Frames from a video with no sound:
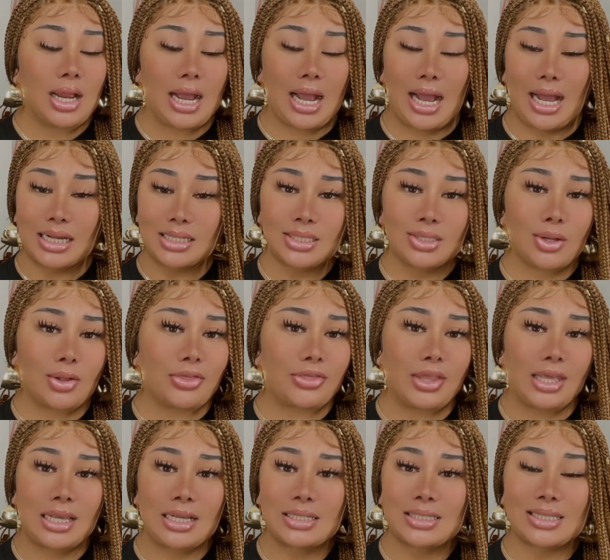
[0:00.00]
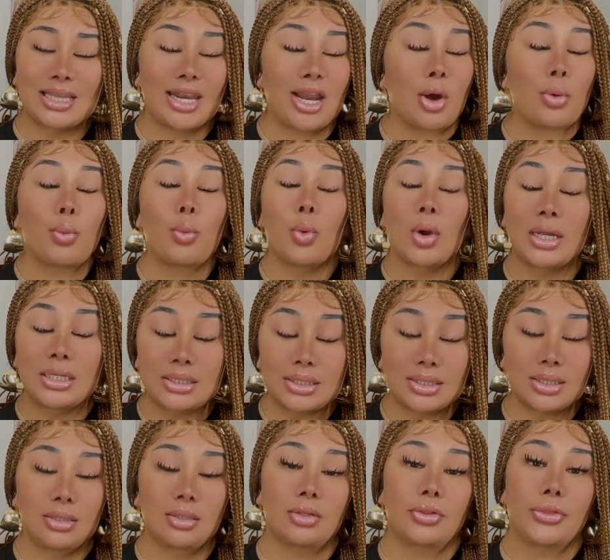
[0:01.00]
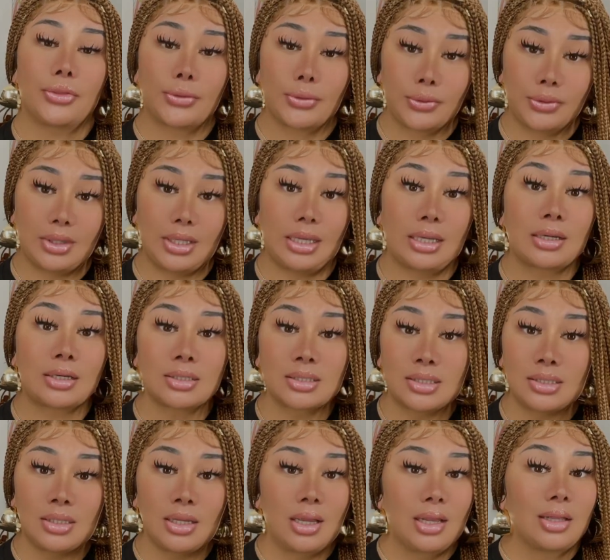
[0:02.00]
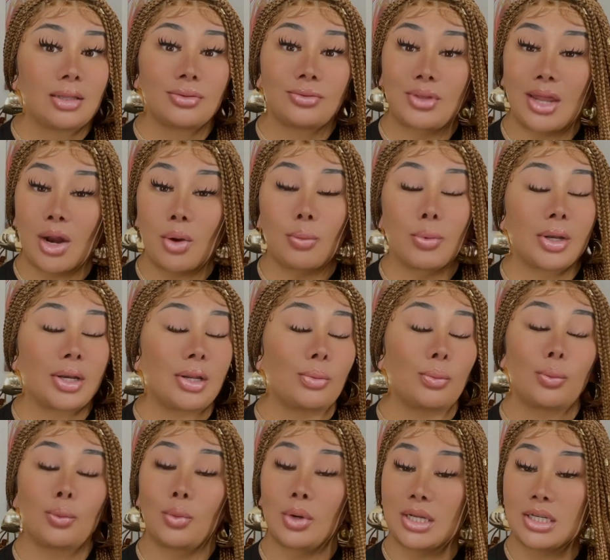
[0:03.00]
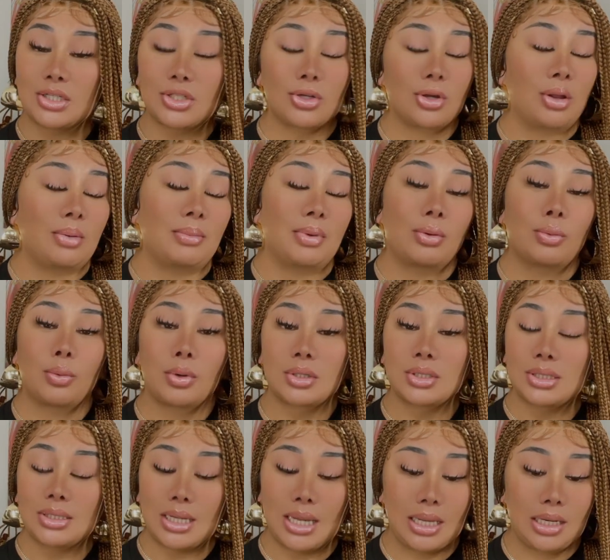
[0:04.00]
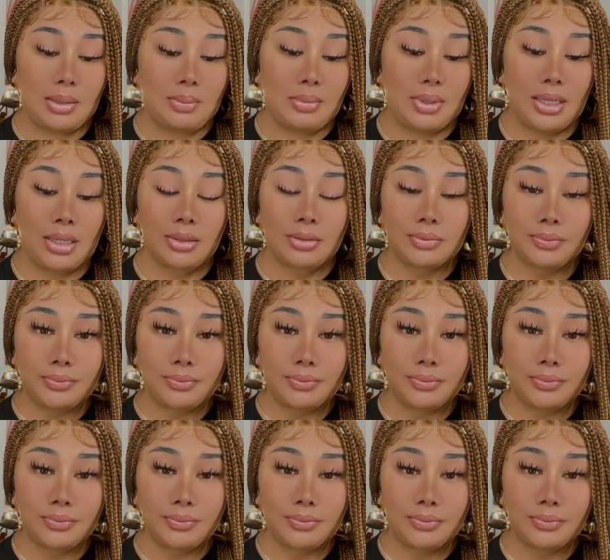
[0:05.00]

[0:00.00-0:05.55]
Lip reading: I saw things and I went through things that I wouldn't wish on my worst enemy.